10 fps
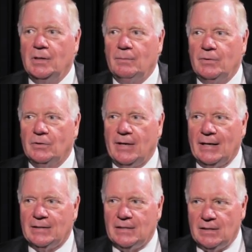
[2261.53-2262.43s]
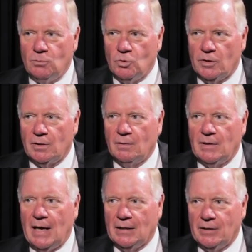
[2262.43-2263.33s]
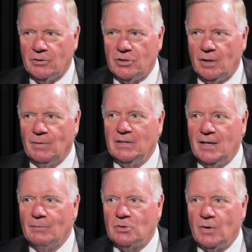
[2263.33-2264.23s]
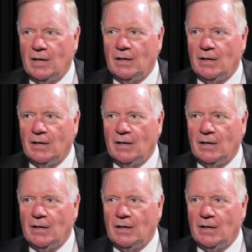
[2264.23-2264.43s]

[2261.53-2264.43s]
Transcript: build that teamwork, and that leadership, and demonstrate